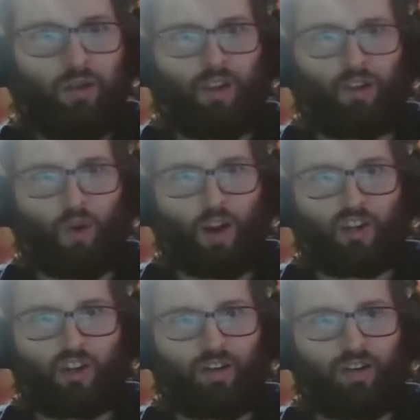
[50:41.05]
Not quite
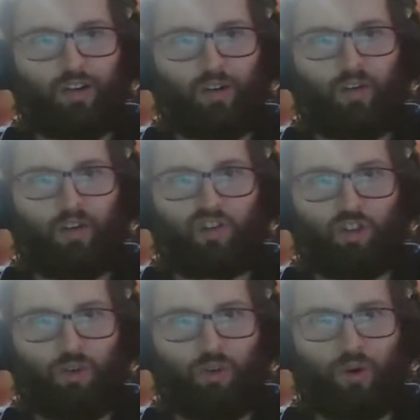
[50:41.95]
sure. Either it's
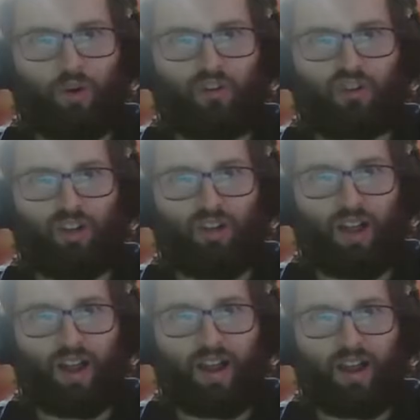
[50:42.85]
June or
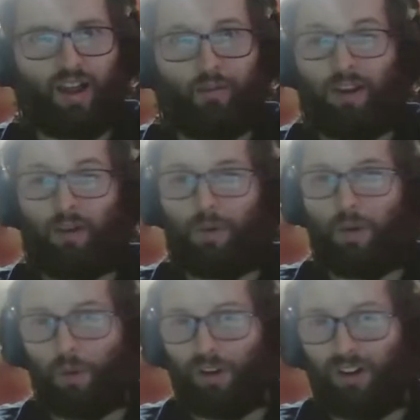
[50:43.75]
July. I might be
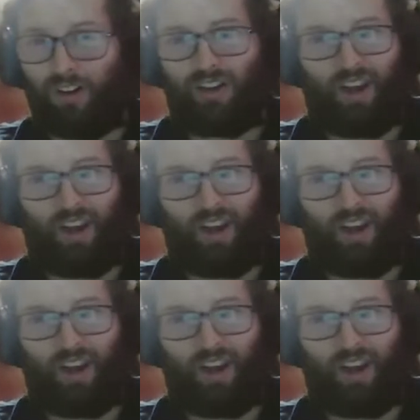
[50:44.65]
wrong.